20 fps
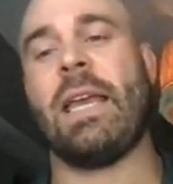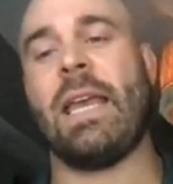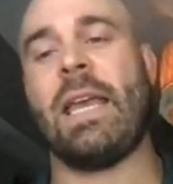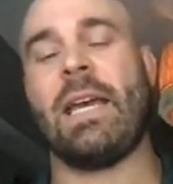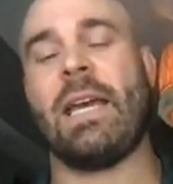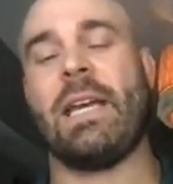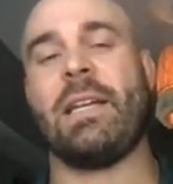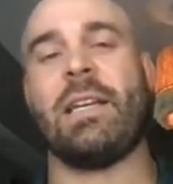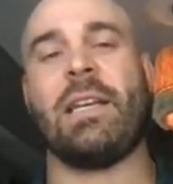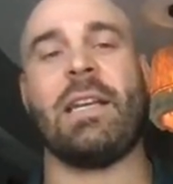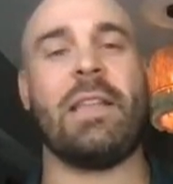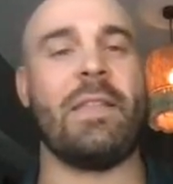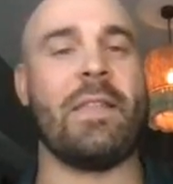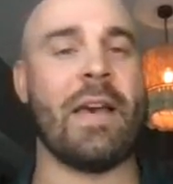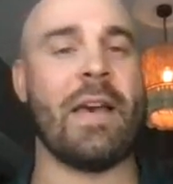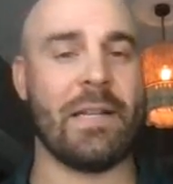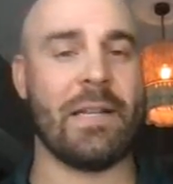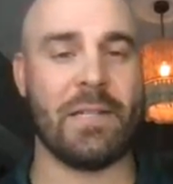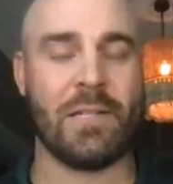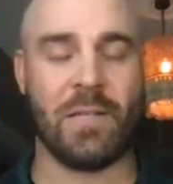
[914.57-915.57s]

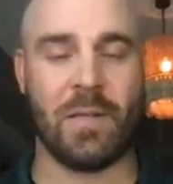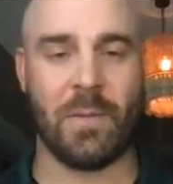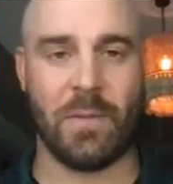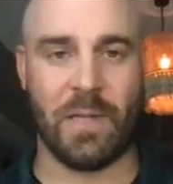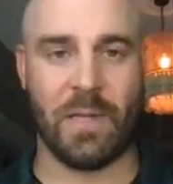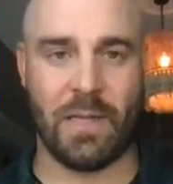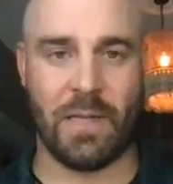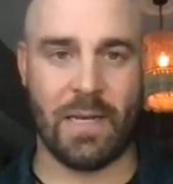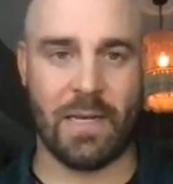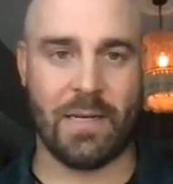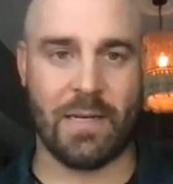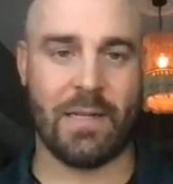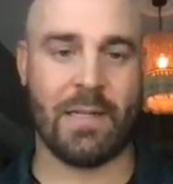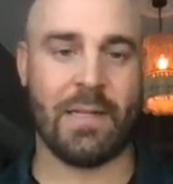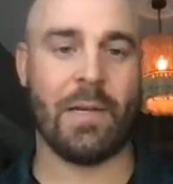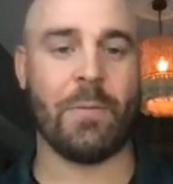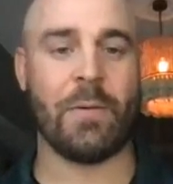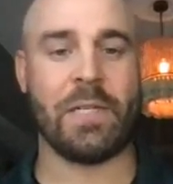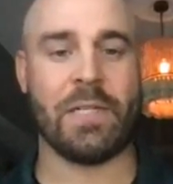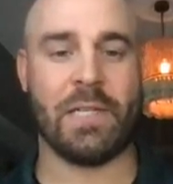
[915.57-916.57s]
And that is something
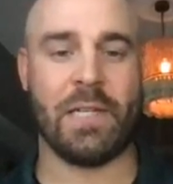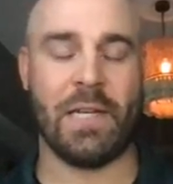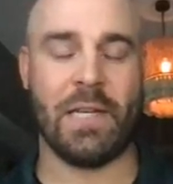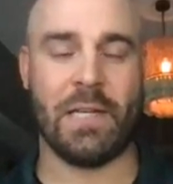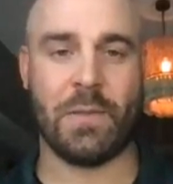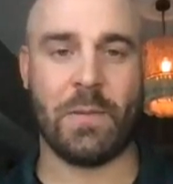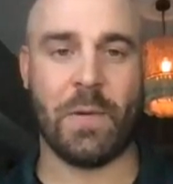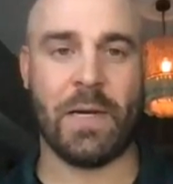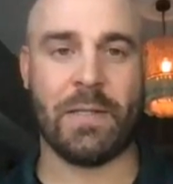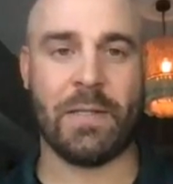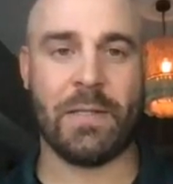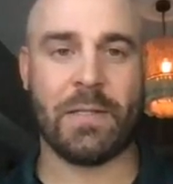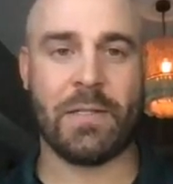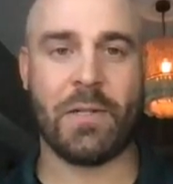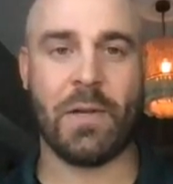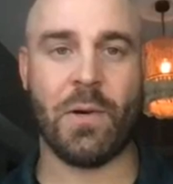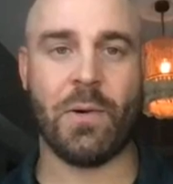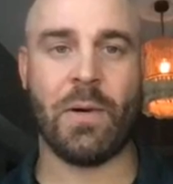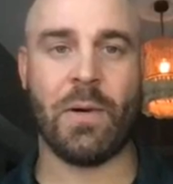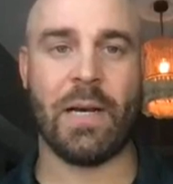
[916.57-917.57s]
that we see as well.
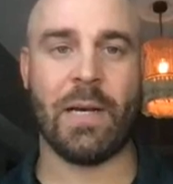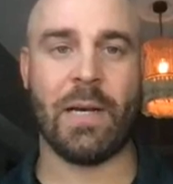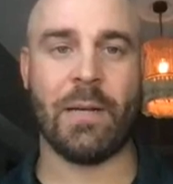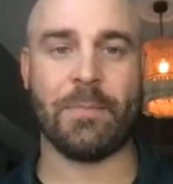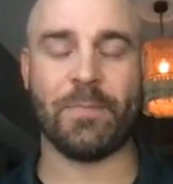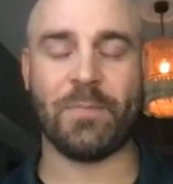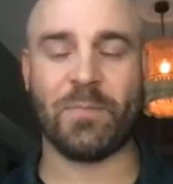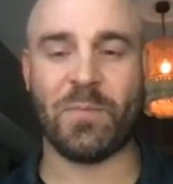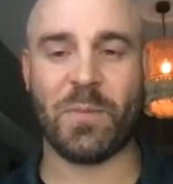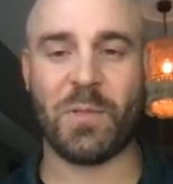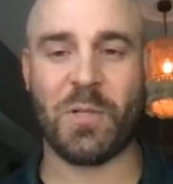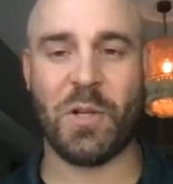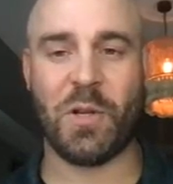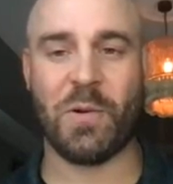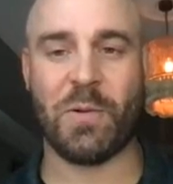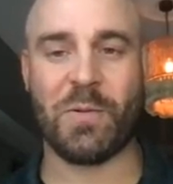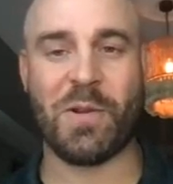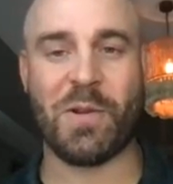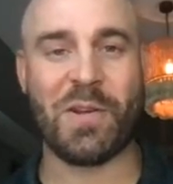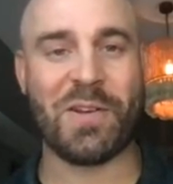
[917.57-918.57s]
So
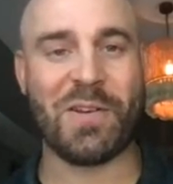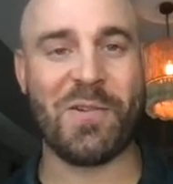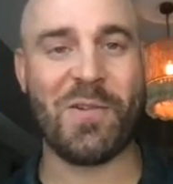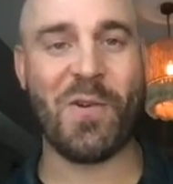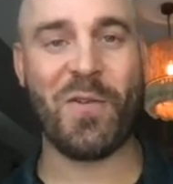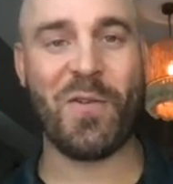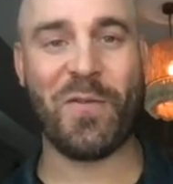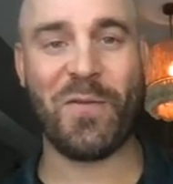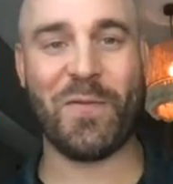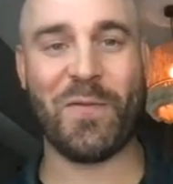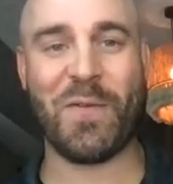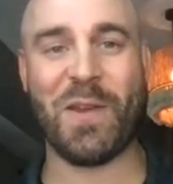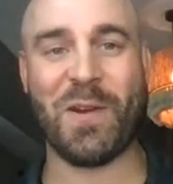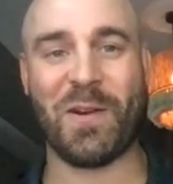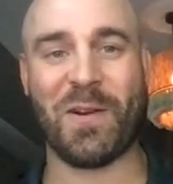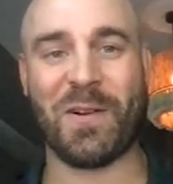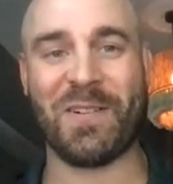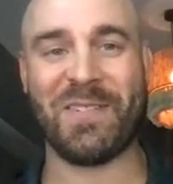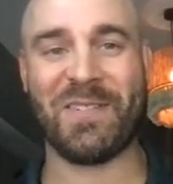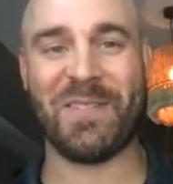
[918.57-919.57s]
no
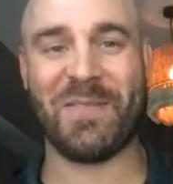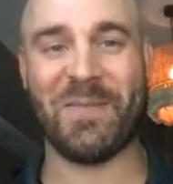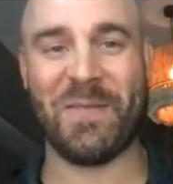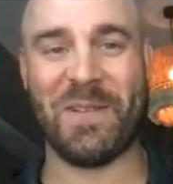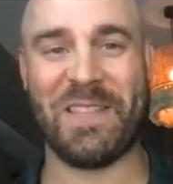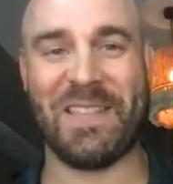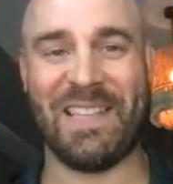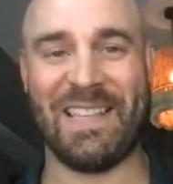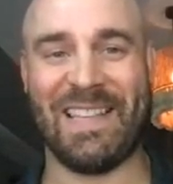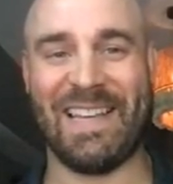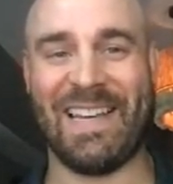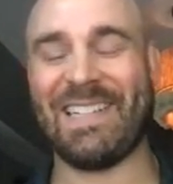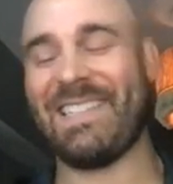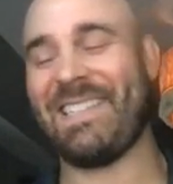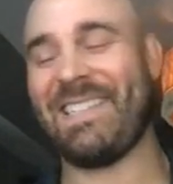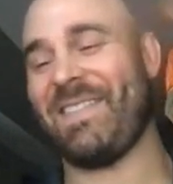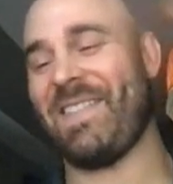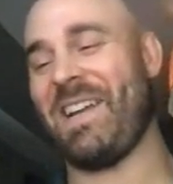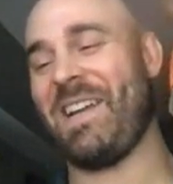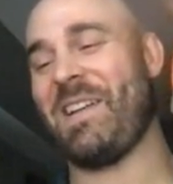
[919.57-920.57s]
fear within
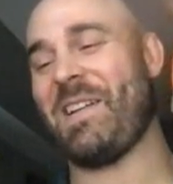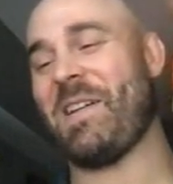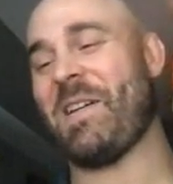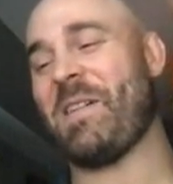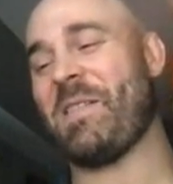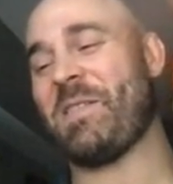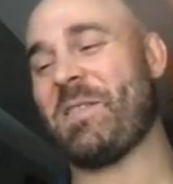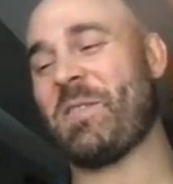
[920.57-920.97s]
that, right?